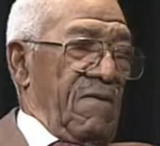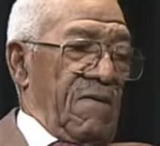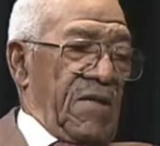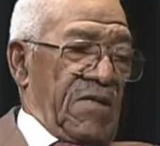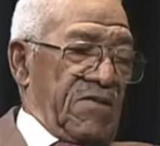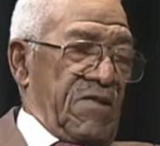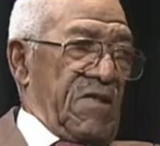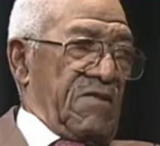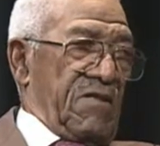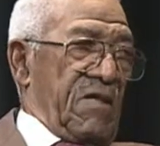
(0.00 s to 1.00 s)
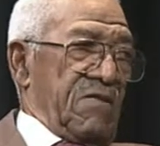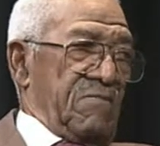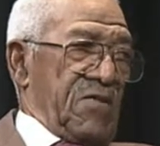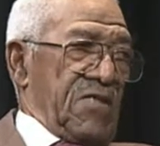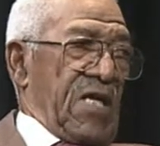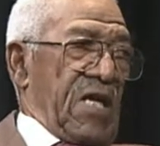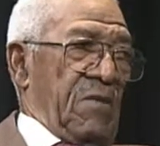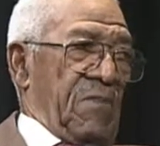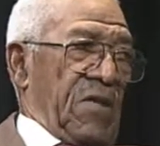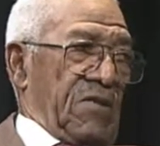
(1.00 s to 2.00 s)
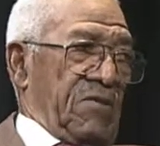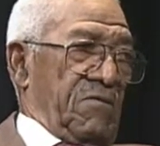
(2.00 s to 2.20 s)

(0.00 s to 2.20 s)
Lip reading: It's a Masonic belt too.